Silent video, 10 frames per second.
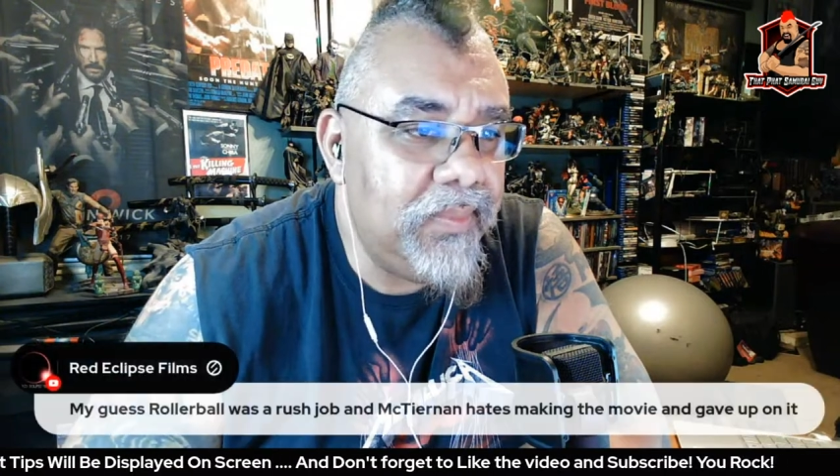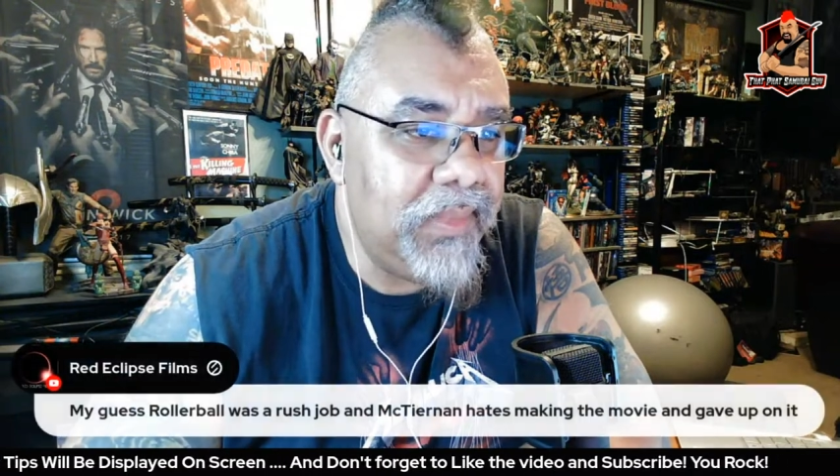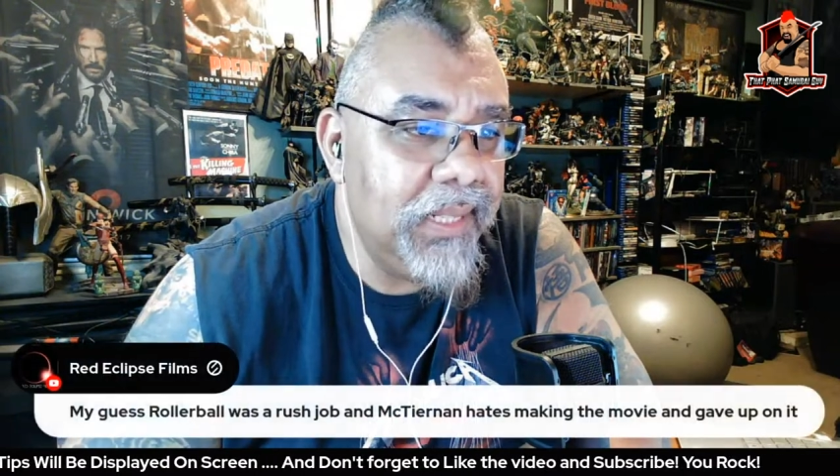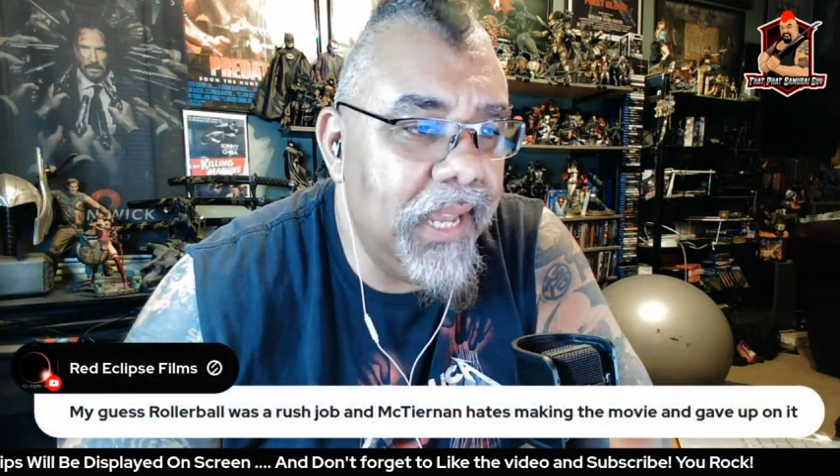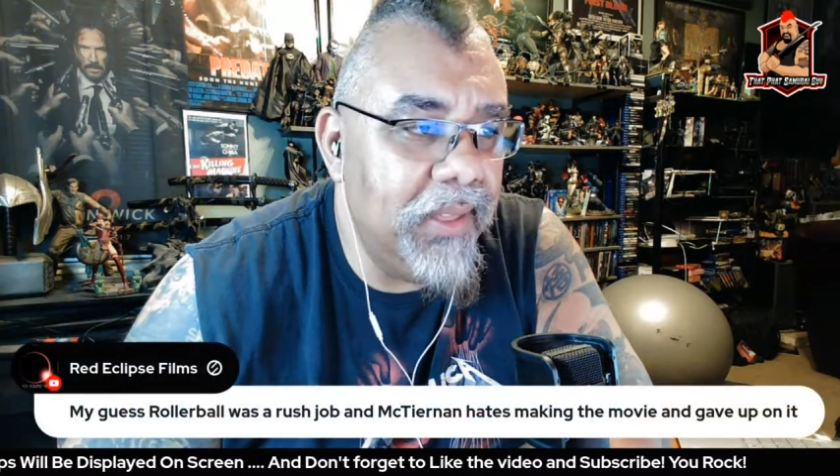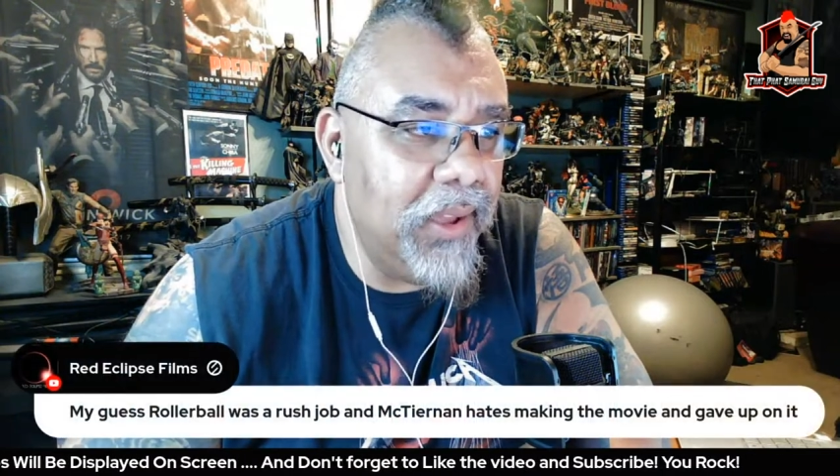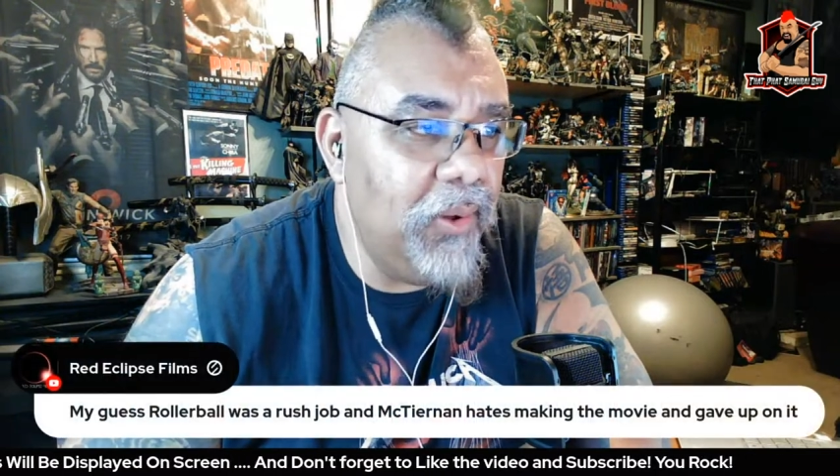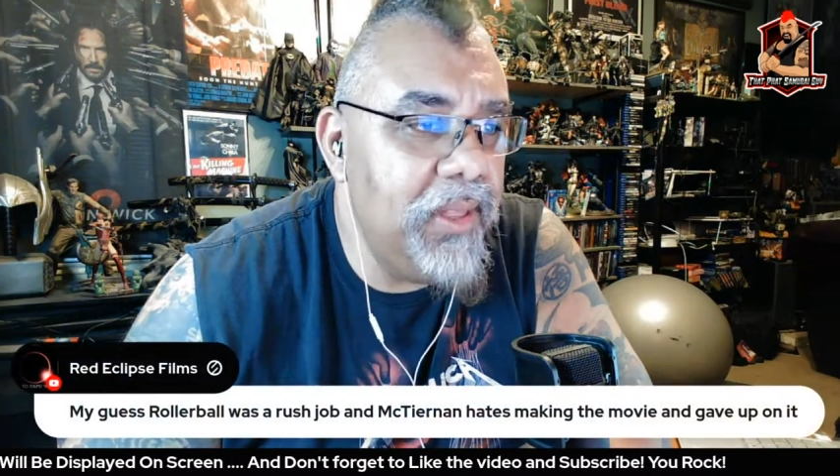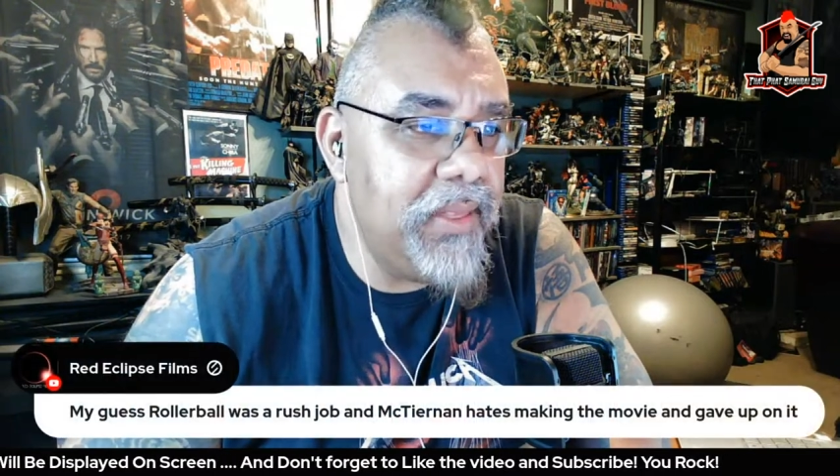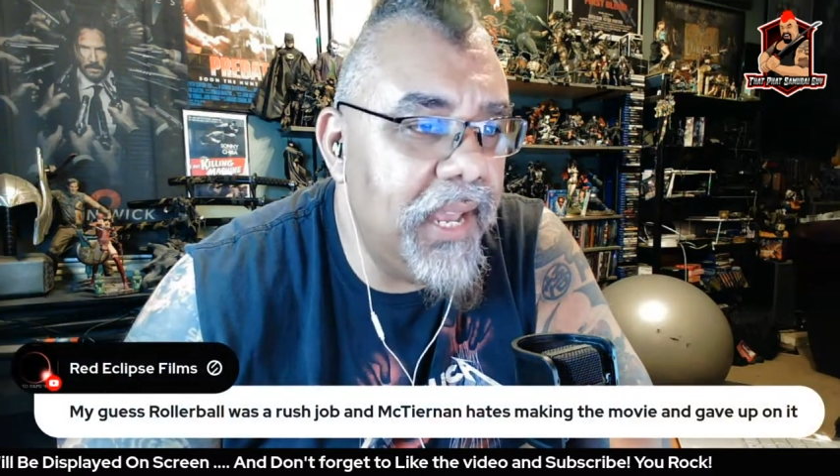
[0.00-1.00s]
Yeah, the
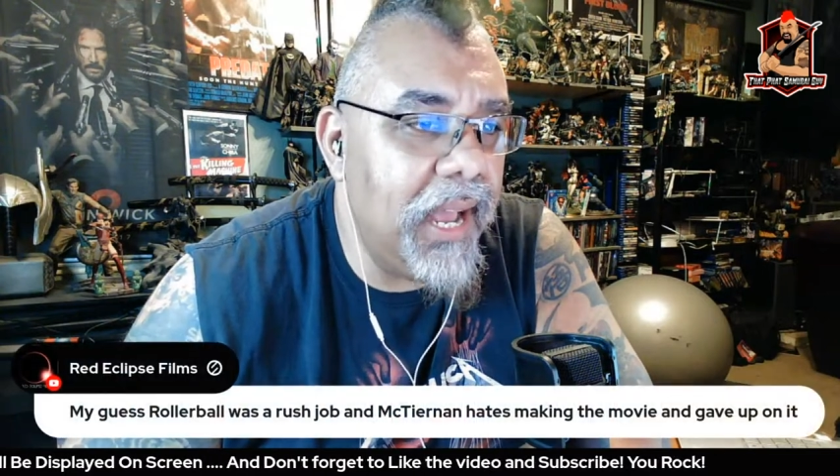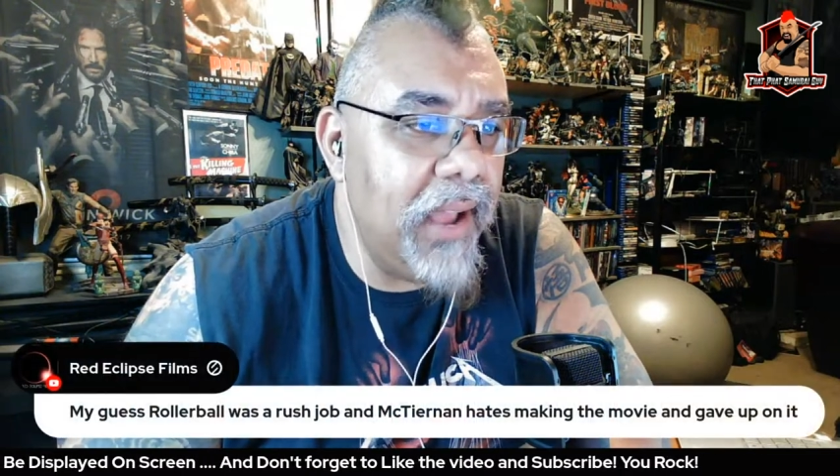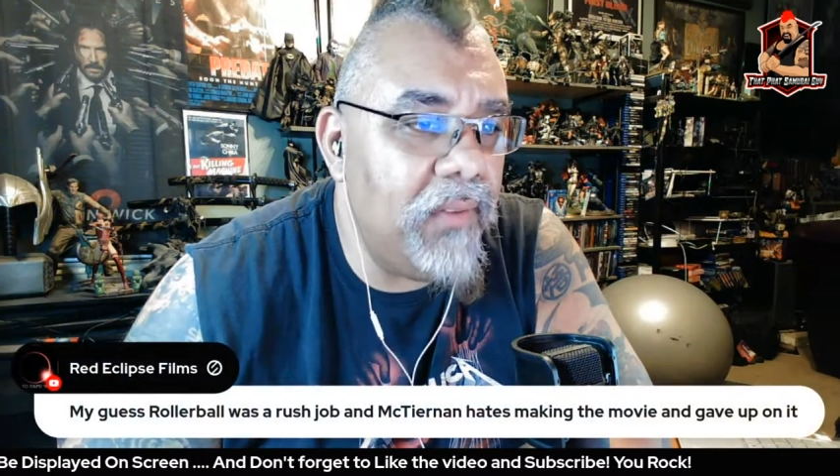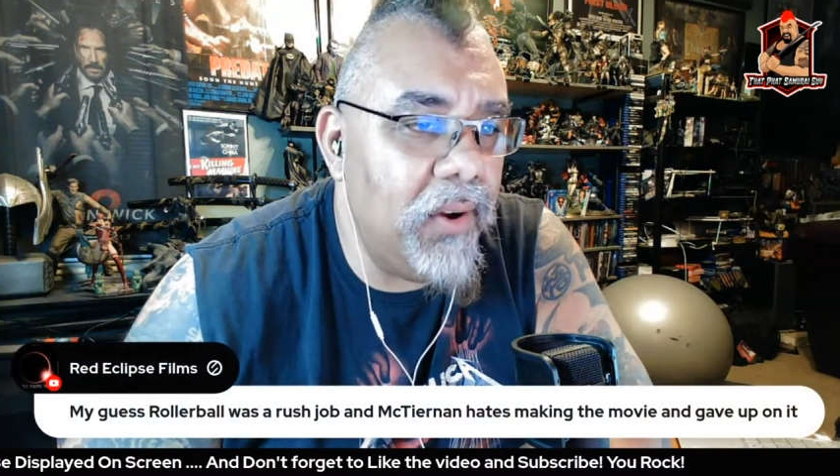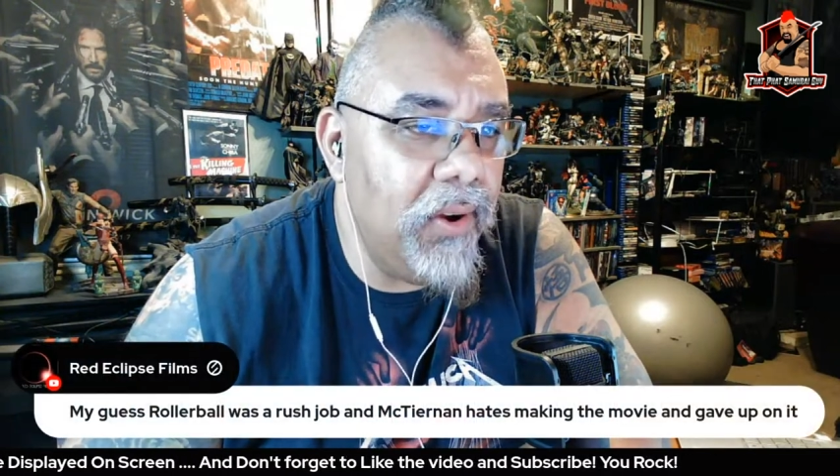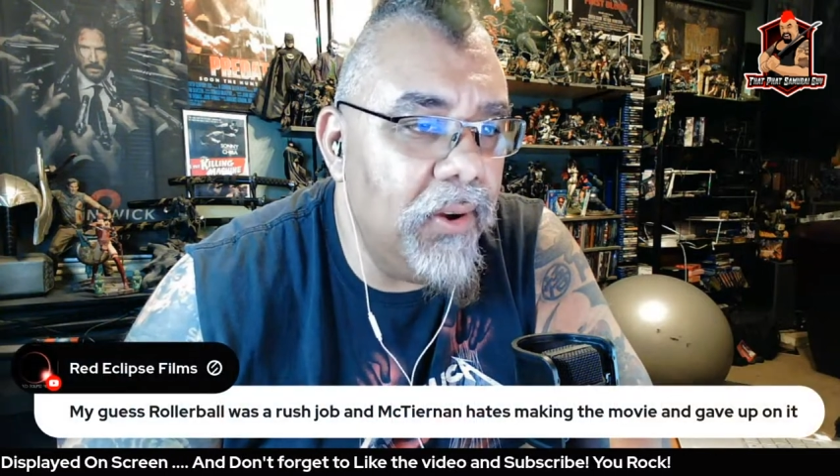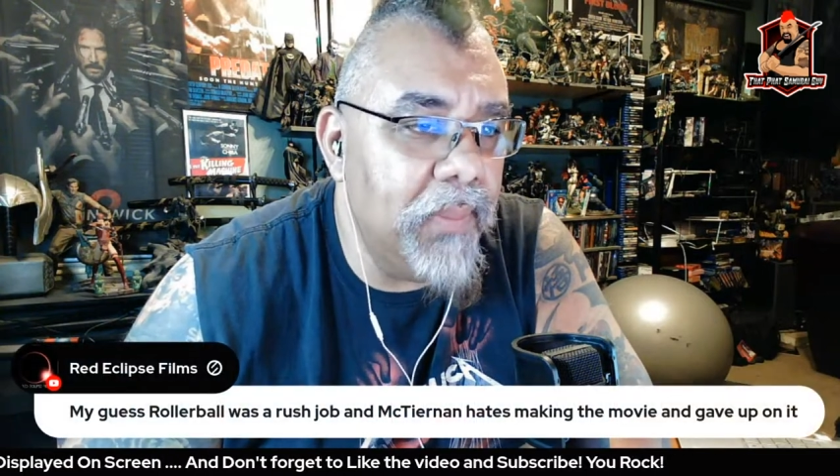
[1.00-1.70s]
only thing I've heard,